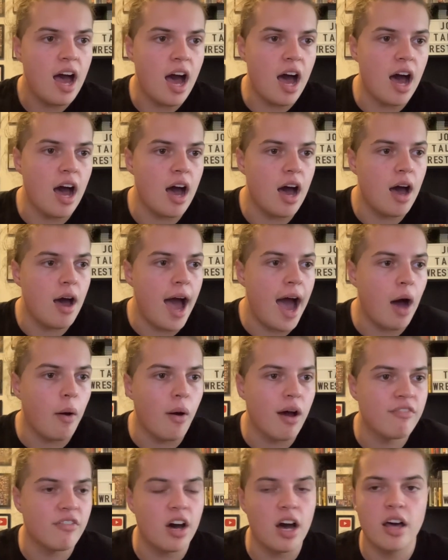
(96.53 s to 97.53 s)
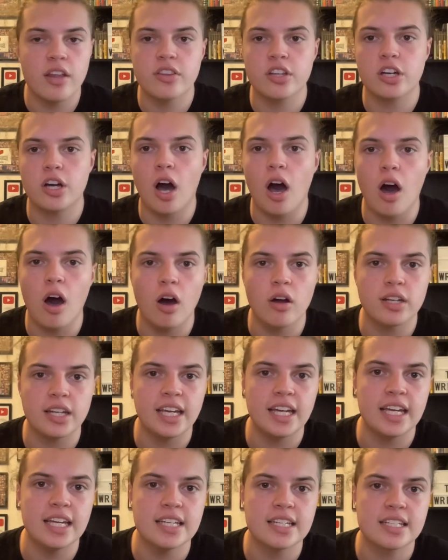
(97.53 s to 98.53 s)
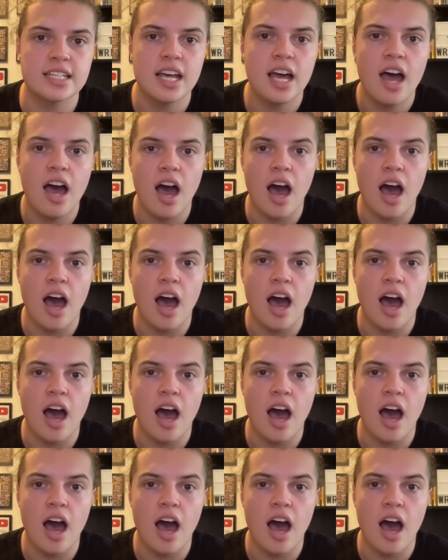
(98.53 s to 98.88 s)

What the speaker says: However, the card is